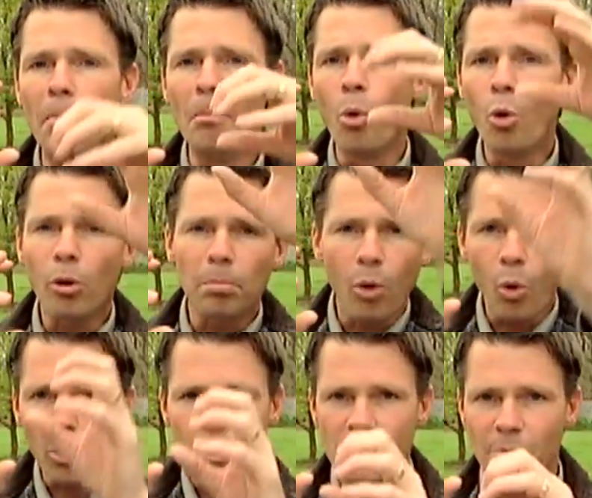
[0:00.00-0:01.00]
more
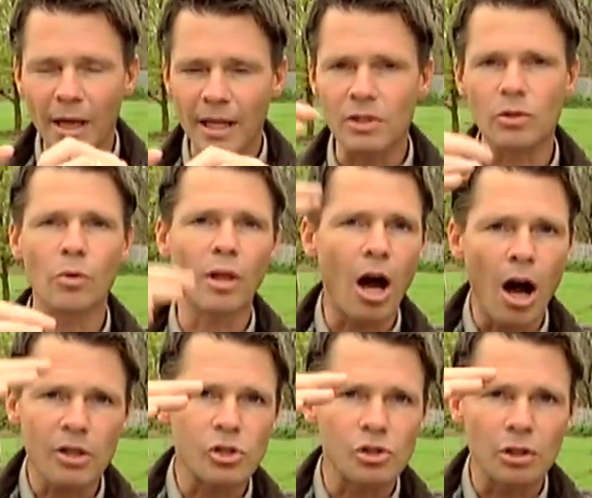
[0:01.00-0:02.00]
pore space so the
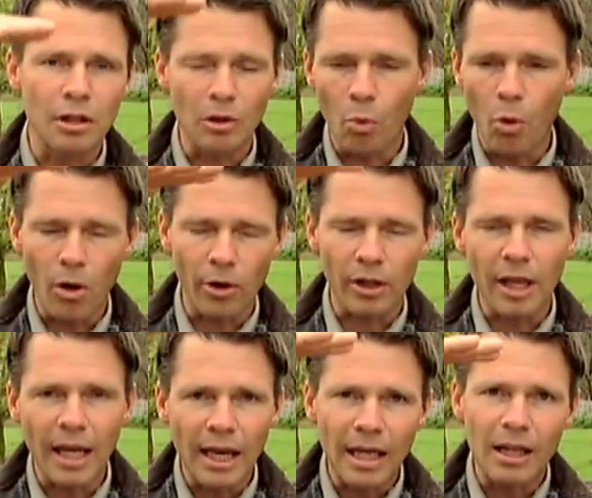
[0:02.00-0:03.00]
oxygen and the water
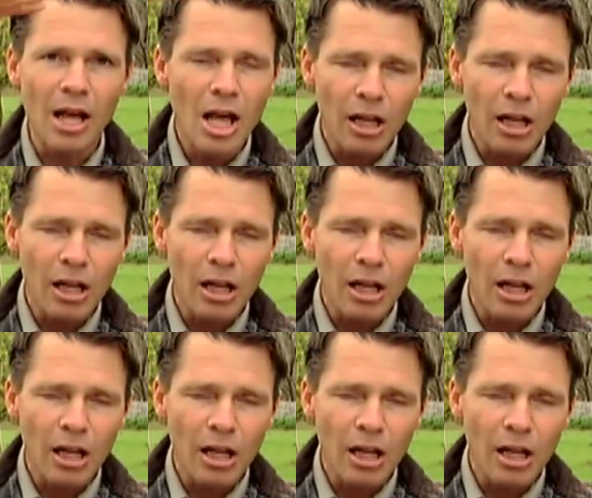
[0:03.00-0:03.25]
can